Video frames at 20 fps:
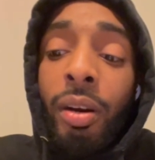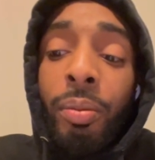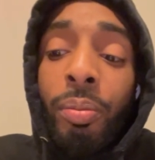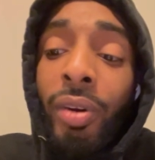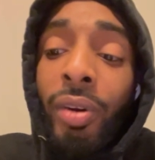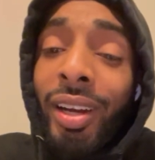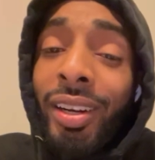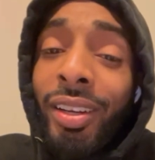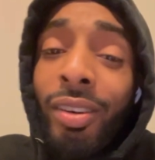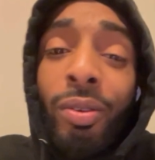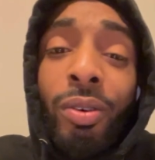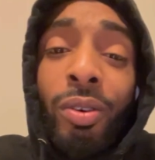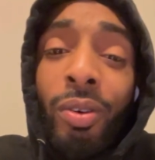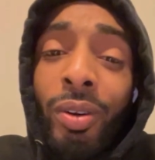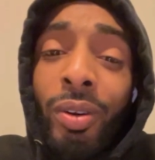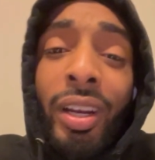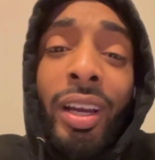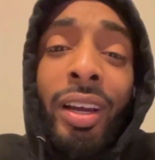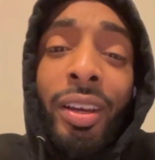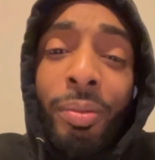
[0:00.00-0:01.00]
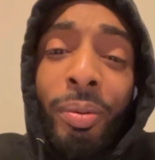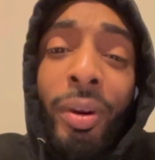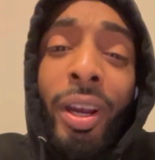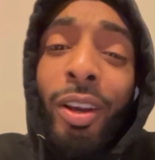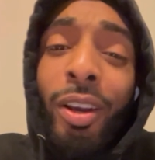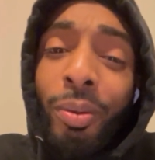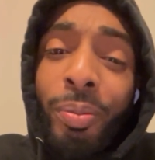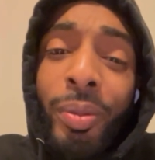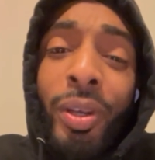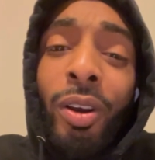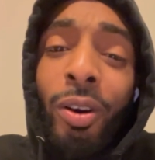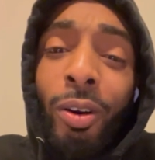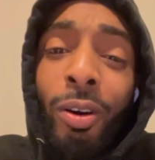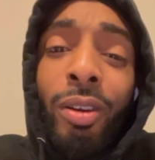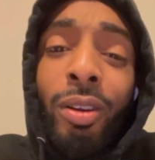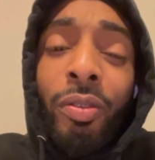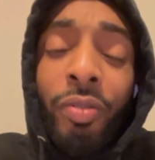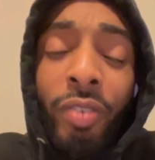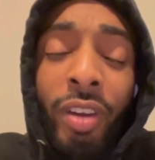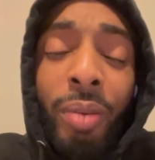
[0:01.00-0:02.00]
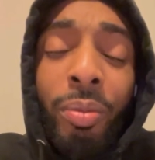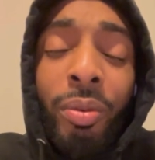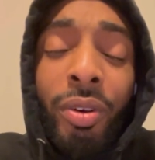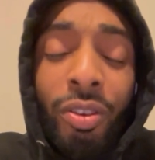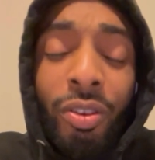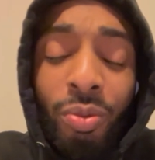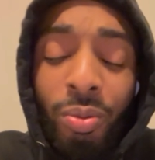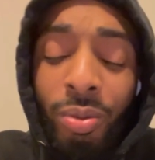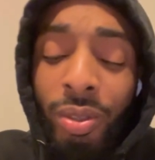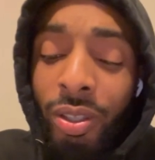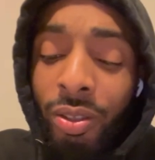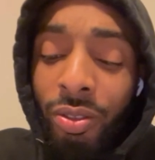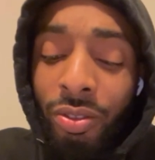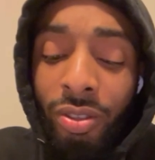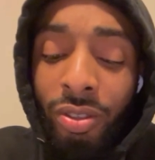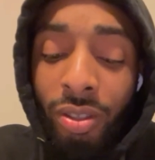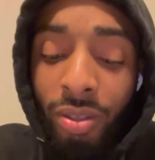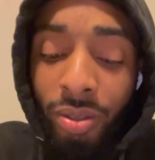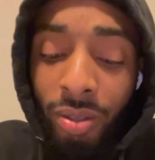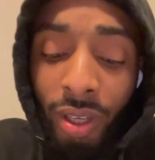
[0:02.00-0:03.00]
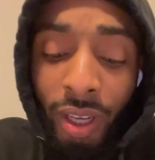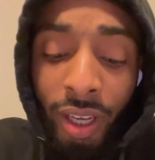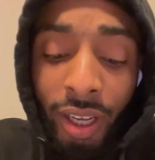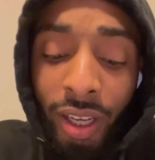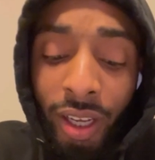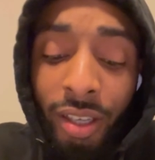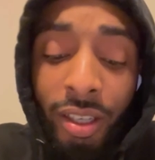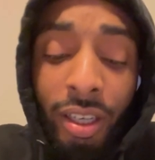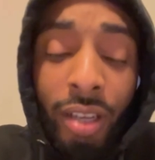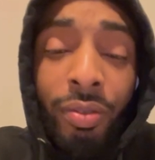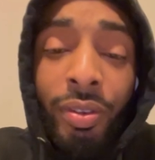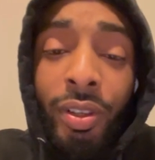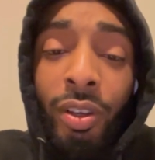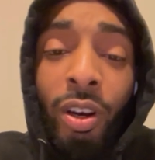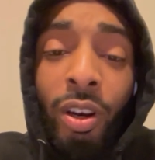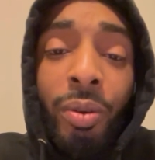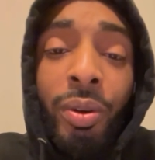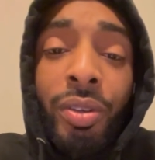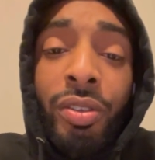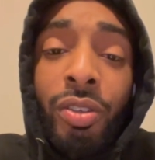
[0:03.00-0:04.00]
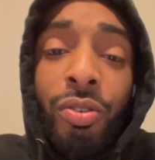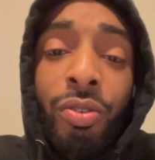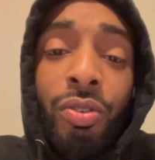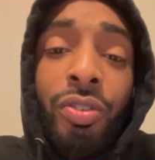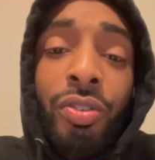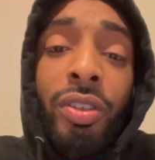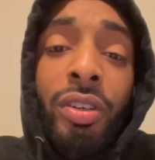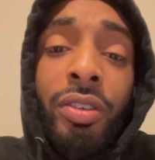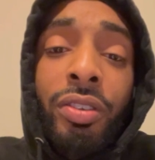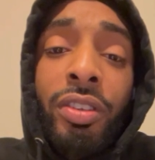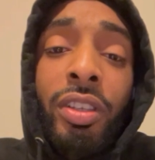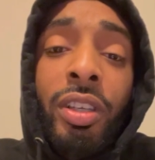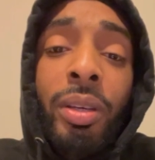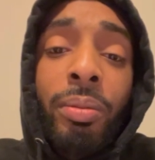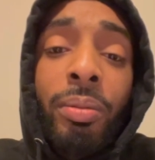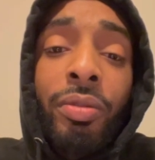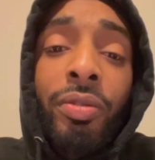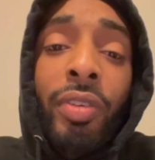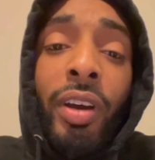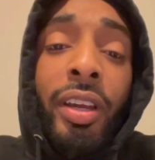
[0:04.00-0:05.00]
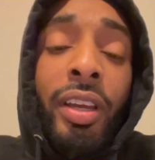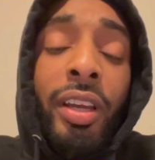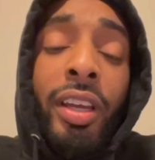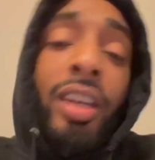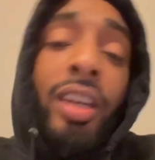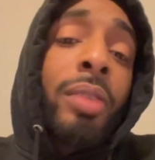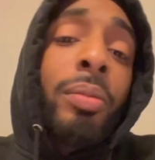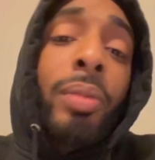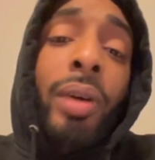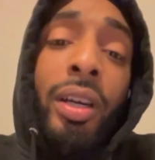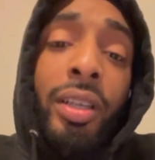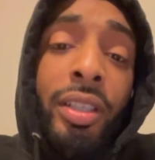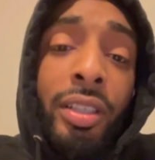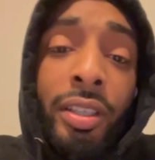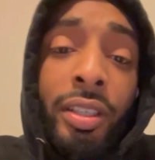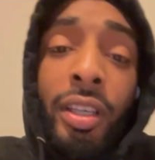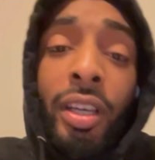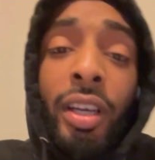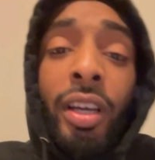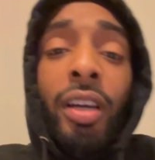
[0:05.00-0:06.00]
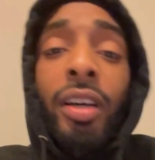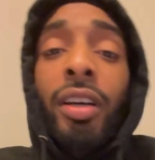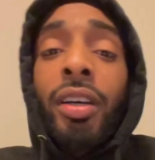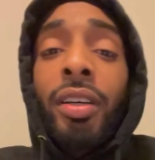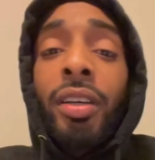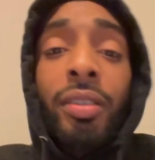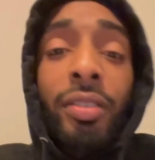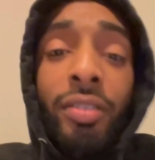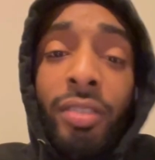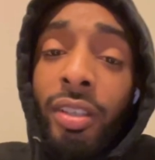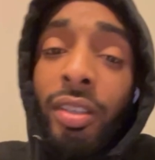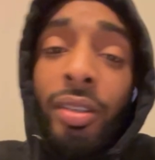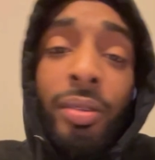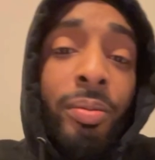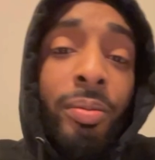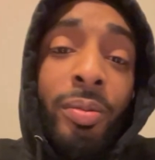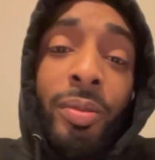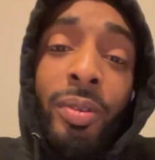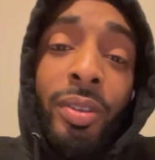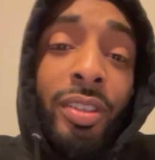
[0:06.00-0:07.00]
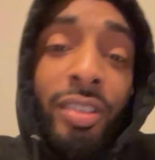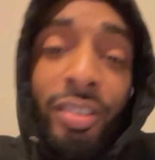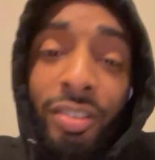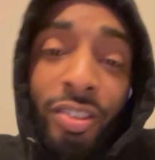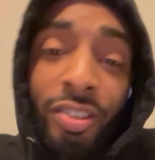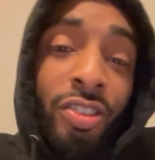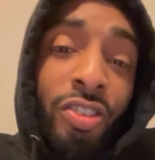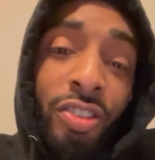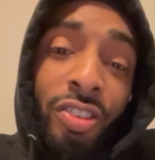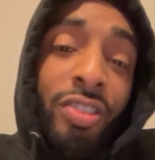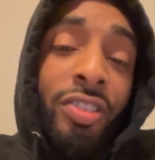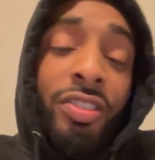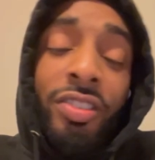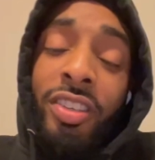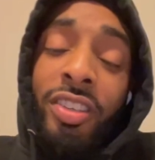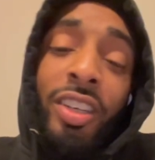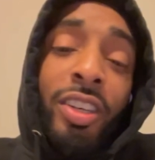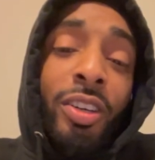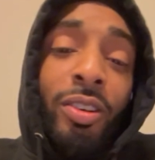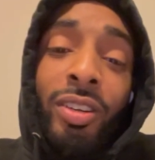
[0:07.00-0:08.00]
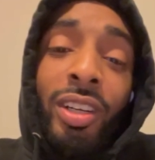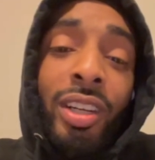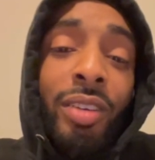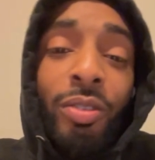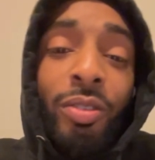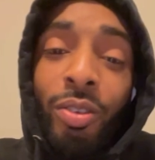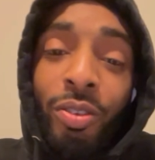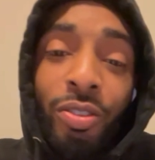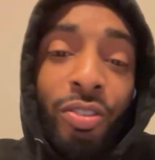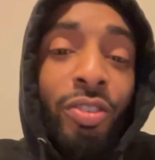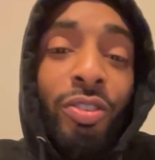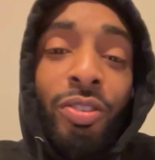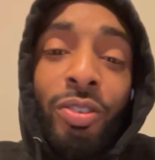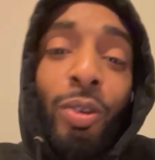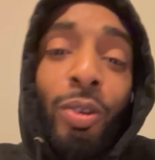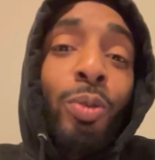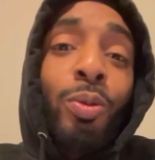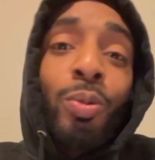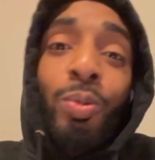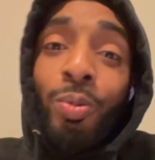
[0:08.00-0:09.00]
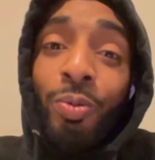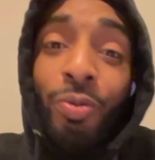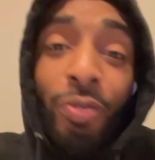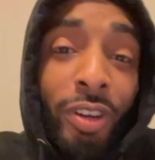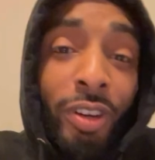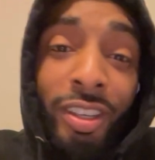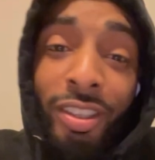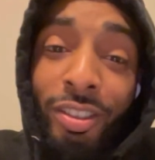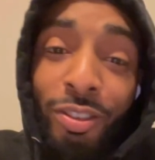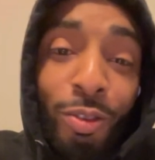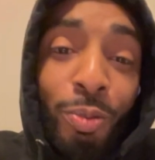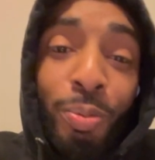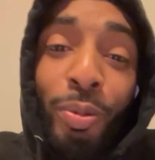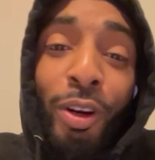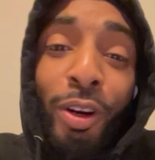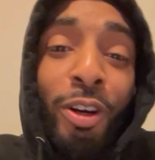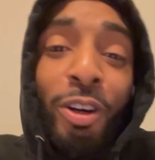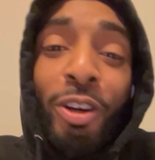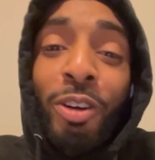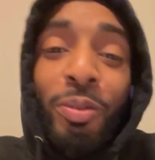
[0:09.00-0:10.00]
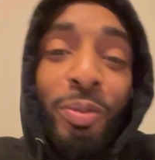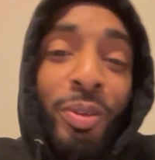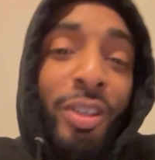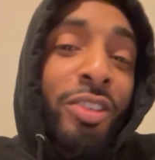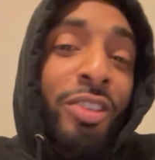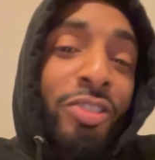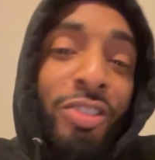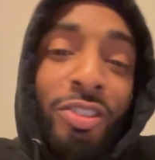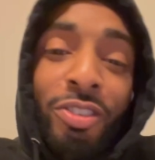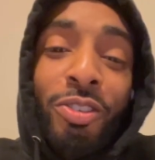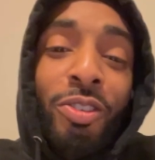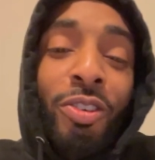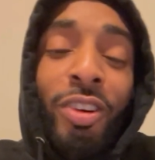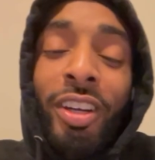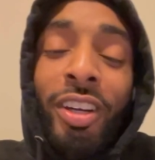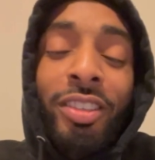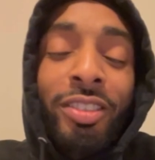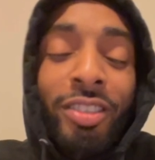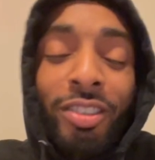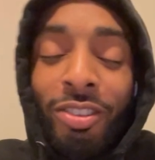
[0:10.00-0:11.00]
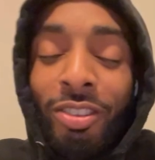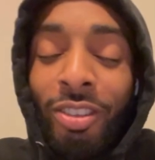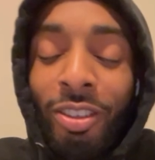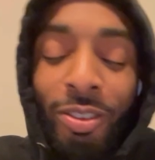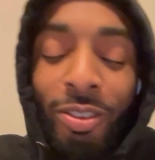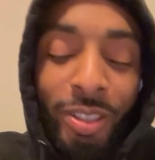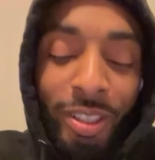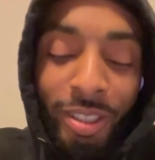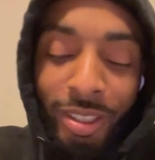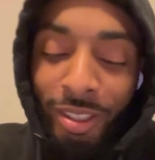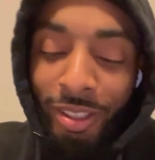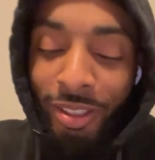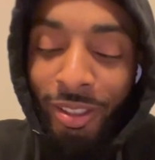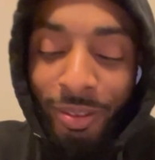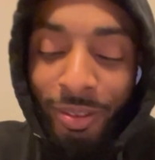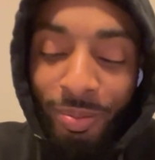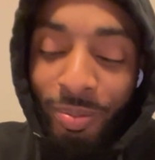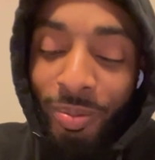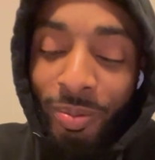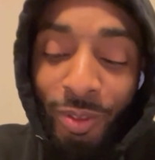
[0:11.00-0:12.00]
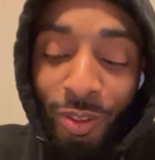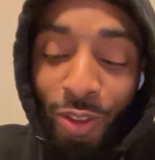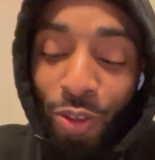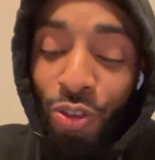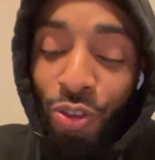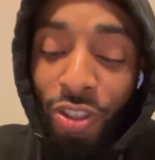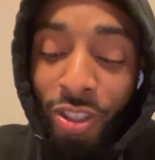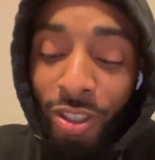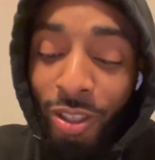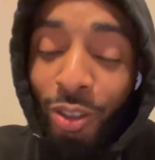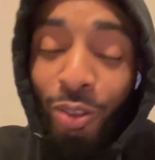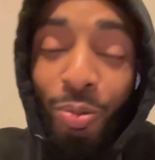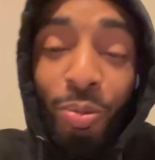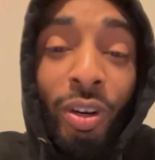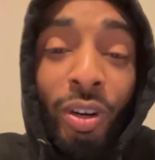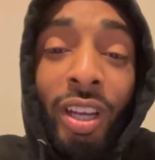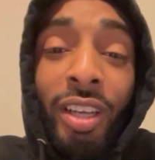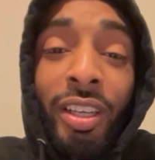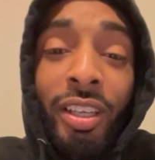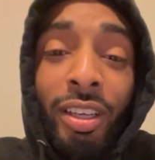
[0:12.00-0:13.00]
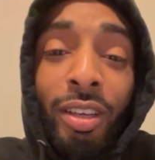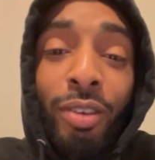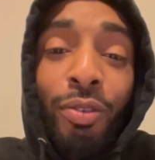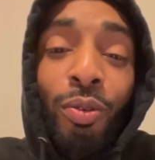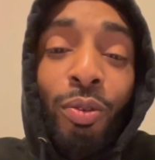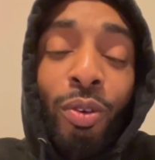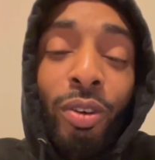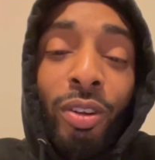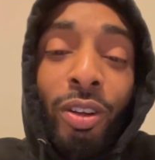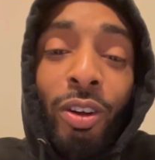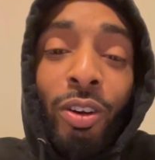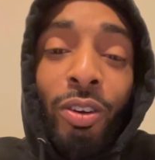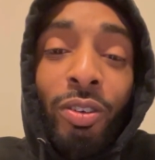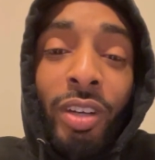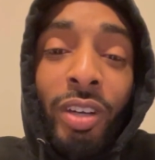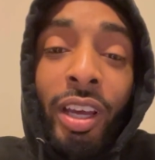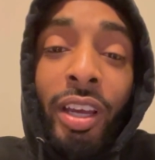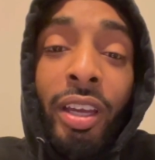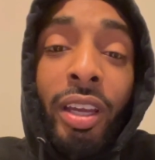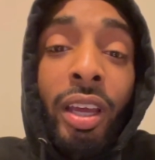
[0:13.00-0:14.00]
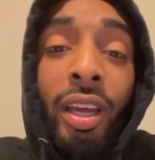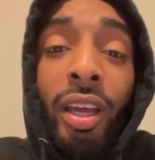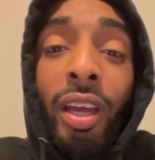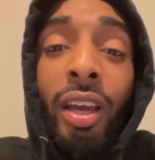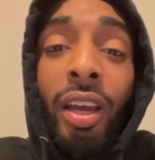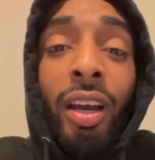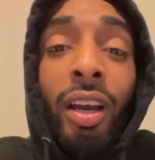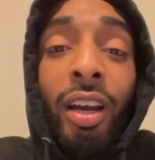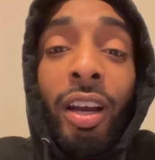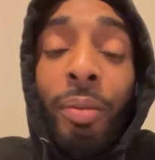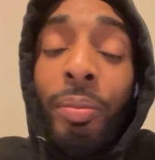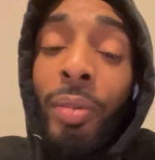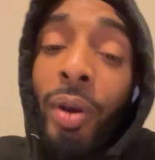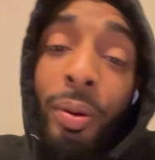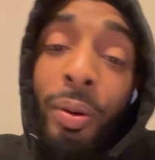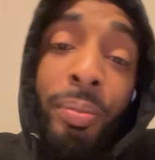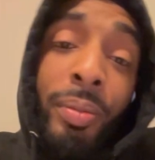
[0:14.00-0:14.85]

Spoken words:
Probably going to go down. He's probably going to be a Hall of Famer as well. So definitely always interesting to see him fight anybody, to see, because it's just his skill level is just so fucking superb. It's just crazy. So Yoshino's probably in for a long night, but